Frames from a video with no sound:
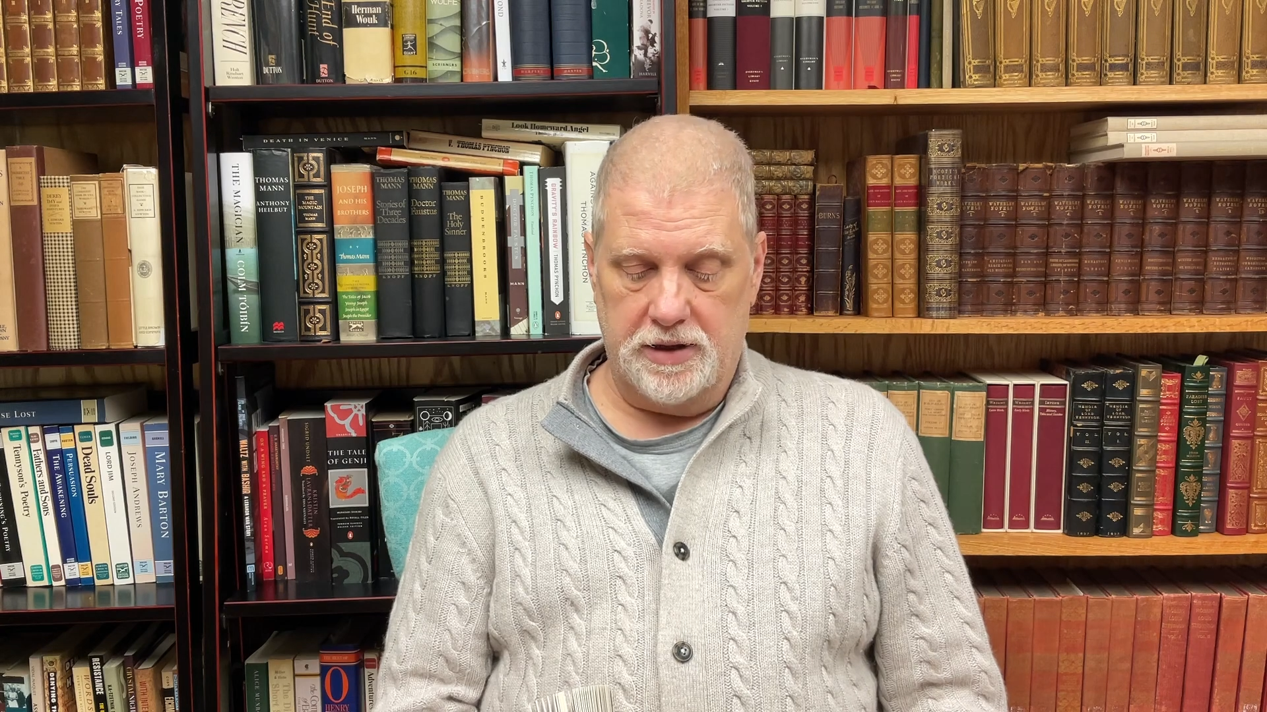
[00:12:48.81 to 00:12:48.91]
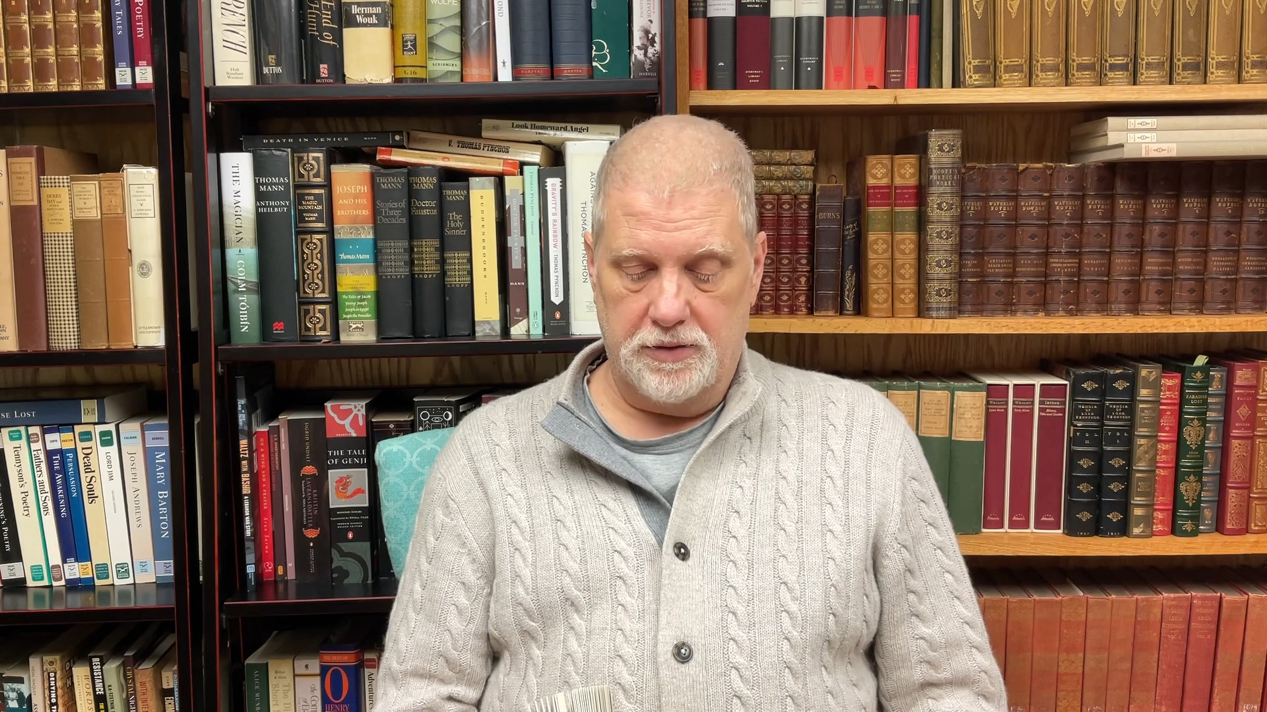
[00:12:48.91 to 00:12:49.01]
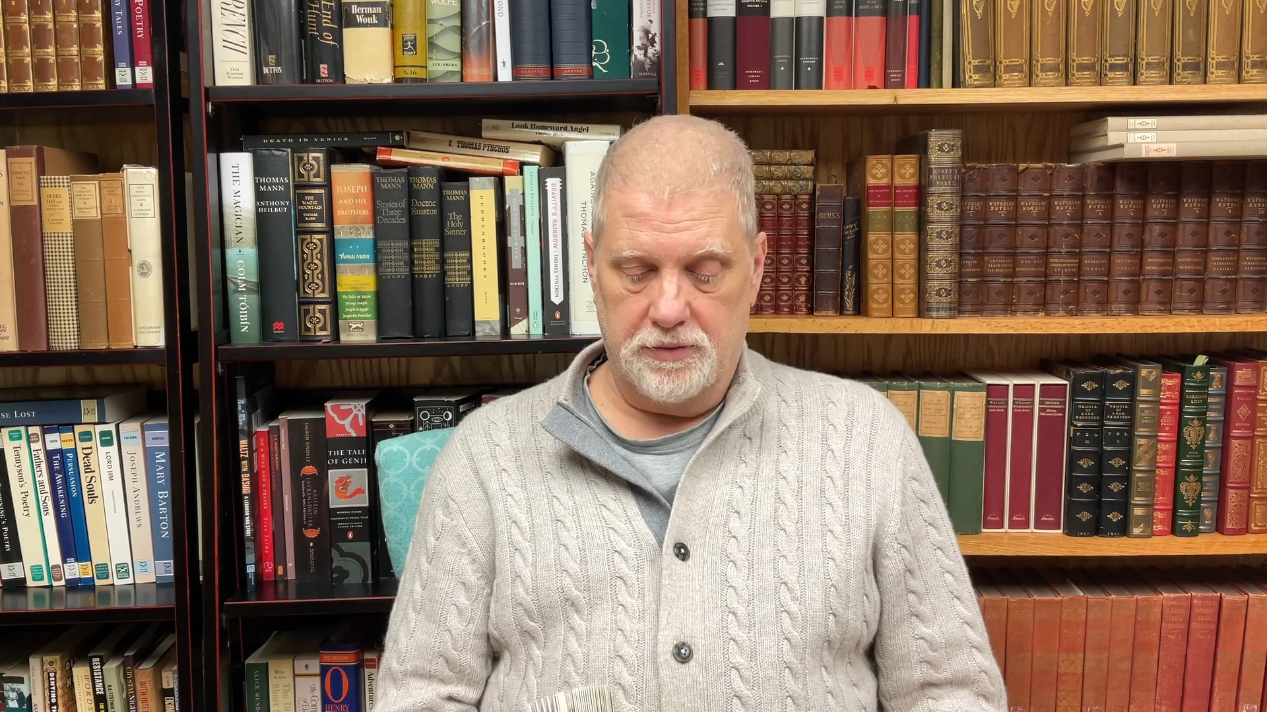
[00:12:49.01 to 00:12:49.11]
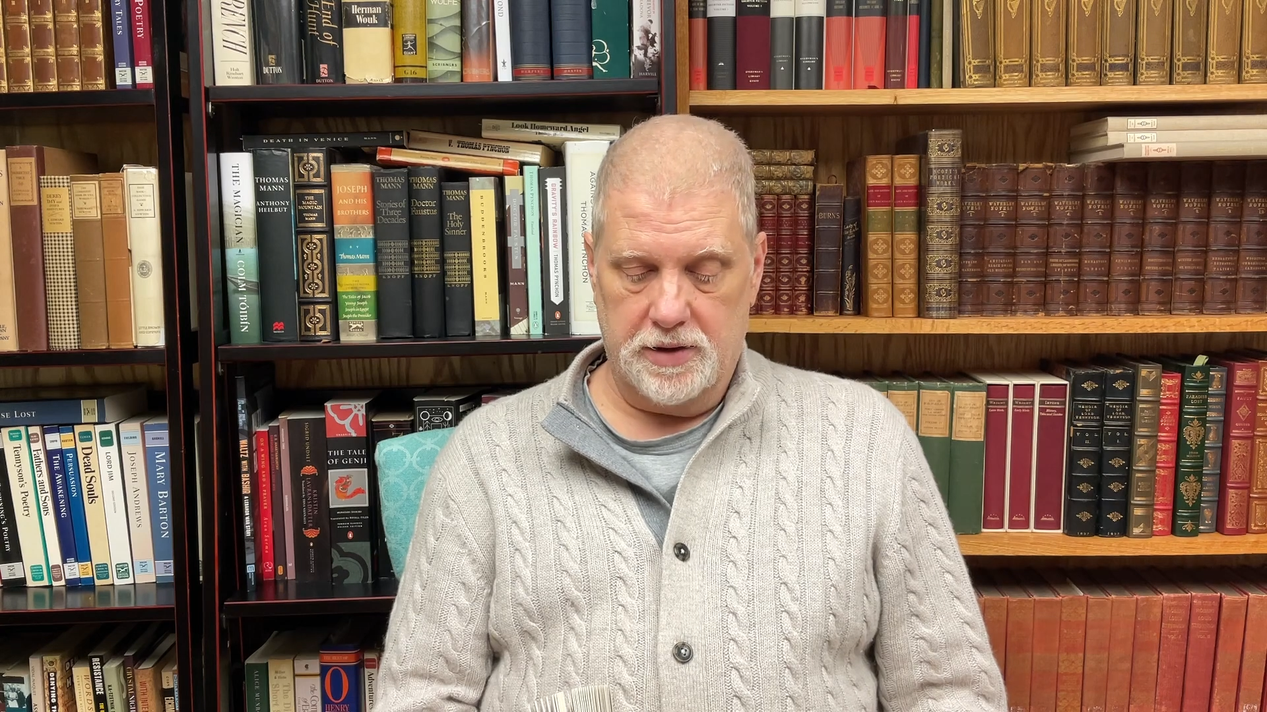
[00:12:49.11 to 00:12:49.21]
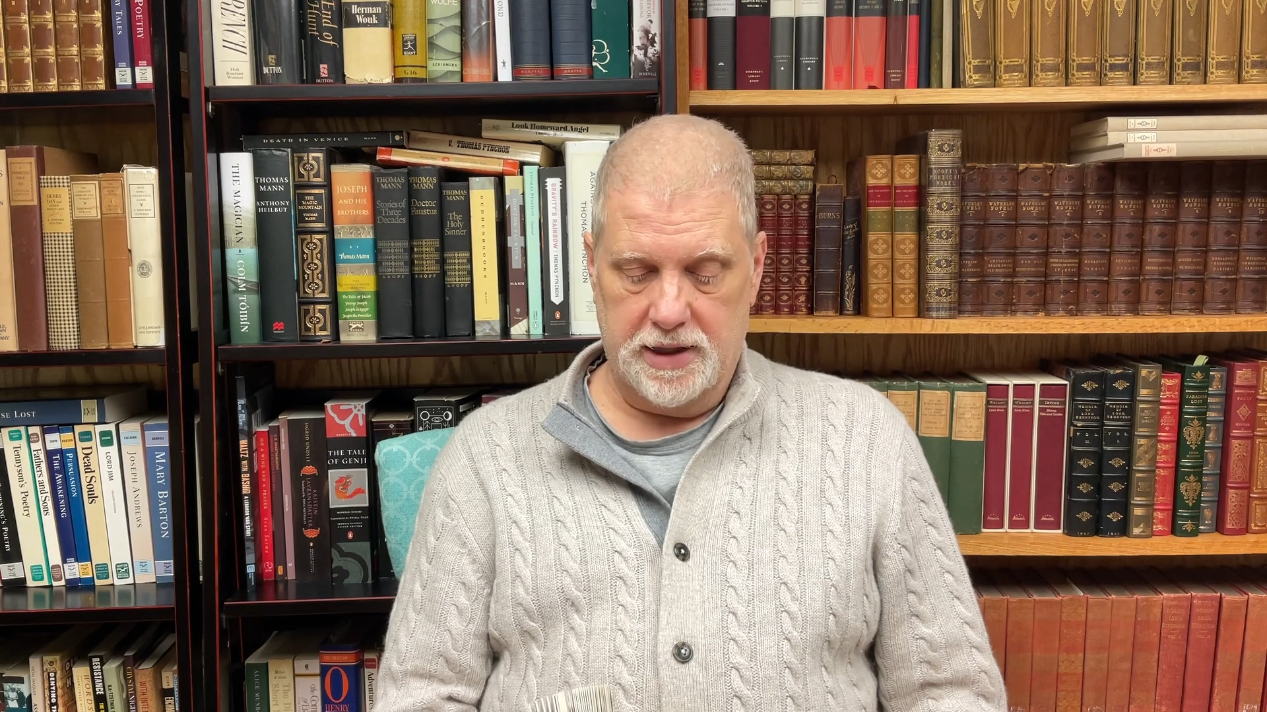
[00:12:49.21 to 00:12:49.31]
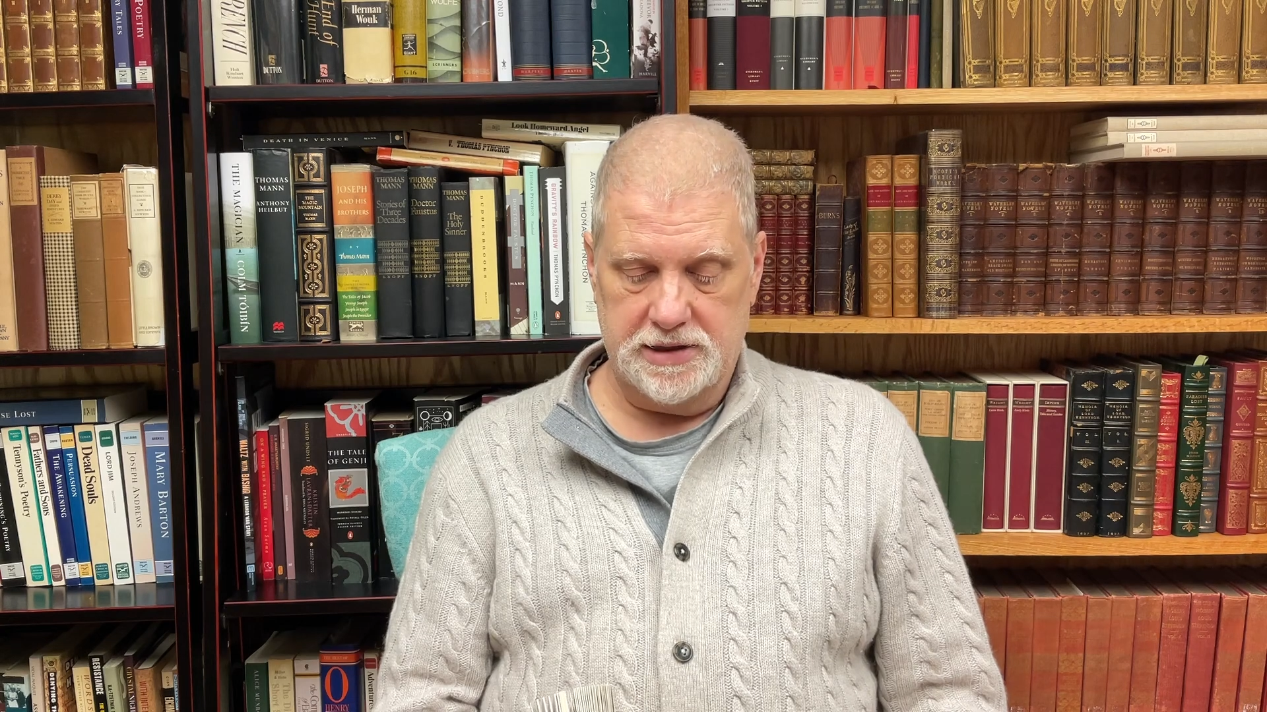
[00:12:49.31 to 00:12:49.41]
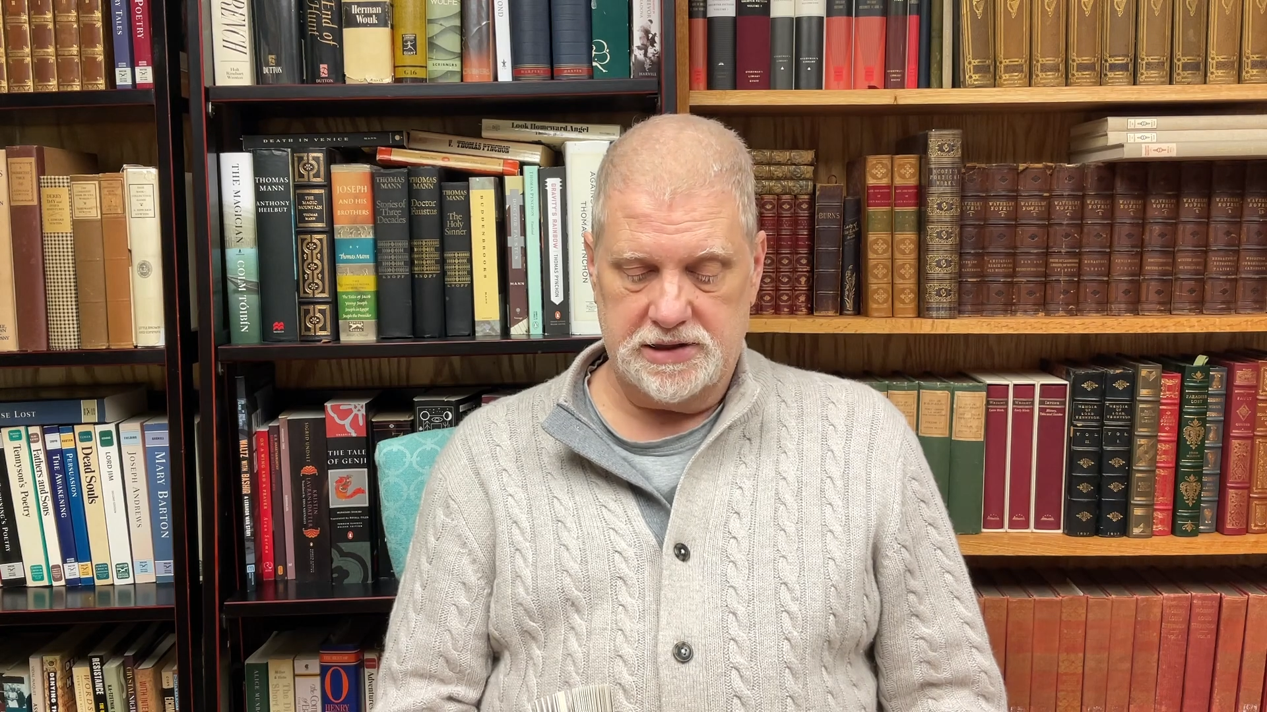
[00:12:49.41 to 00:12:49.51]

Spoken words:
you," I